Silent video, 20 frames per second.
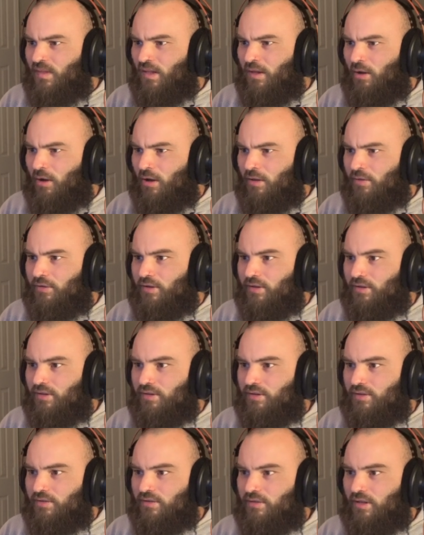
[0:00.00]
on
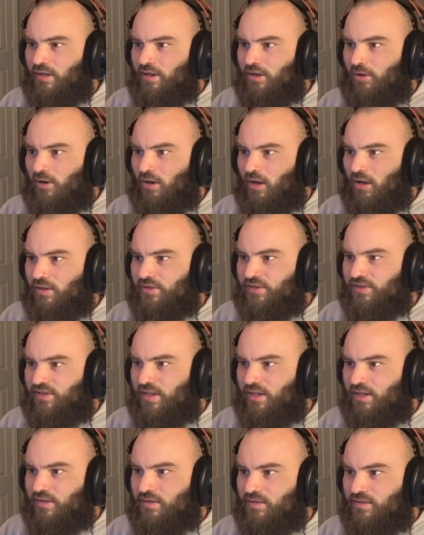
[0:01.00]
the layer
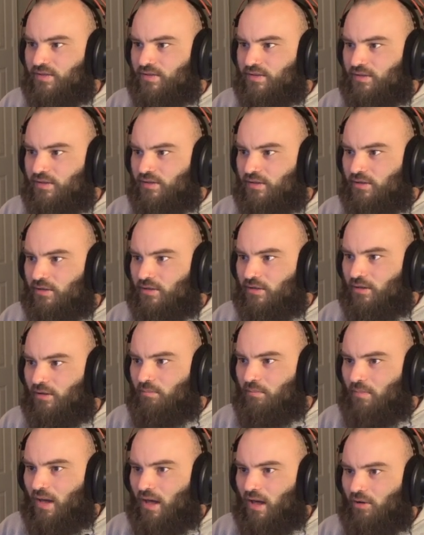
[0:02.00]
aux-send
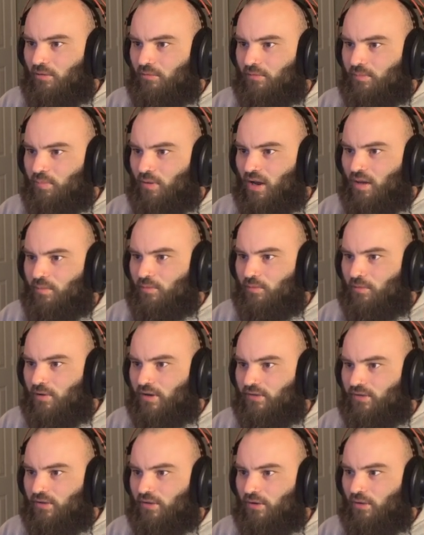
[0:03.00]
amount, we probably
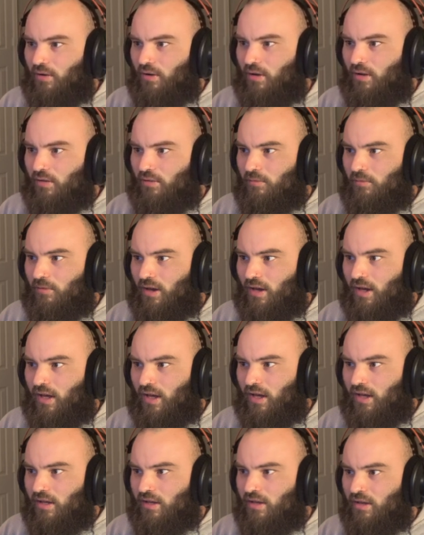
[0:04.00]
want it to go all the
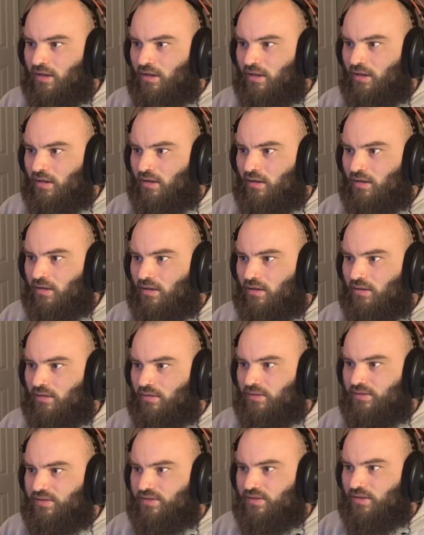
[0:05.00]
way, at
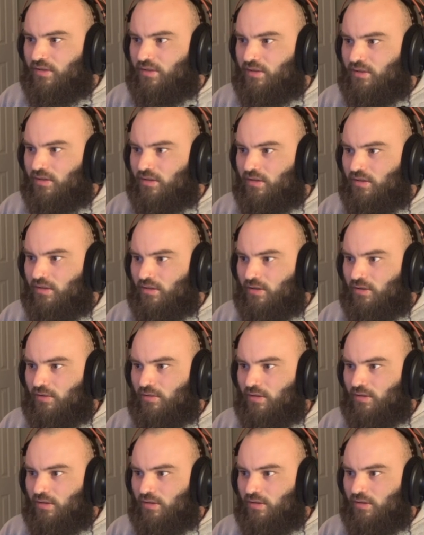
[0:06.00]
least you
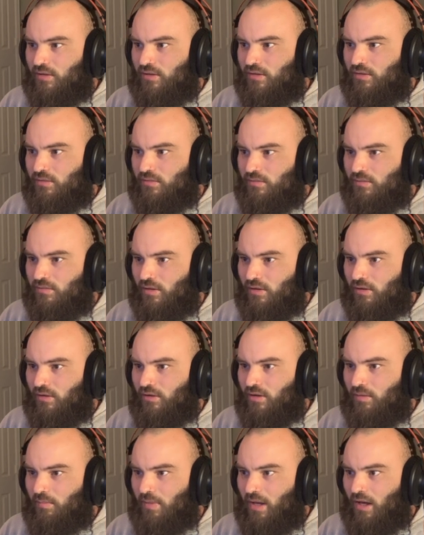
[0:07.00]
know, a good
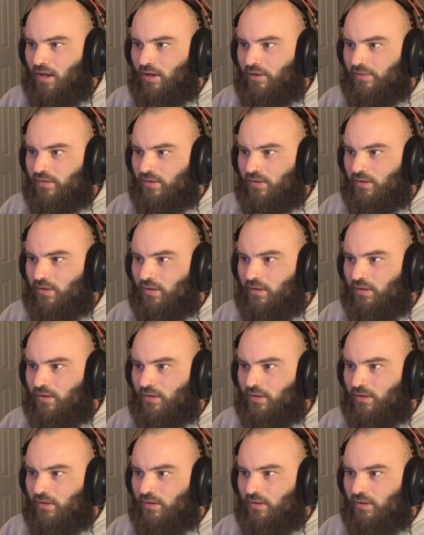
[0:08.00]
amount.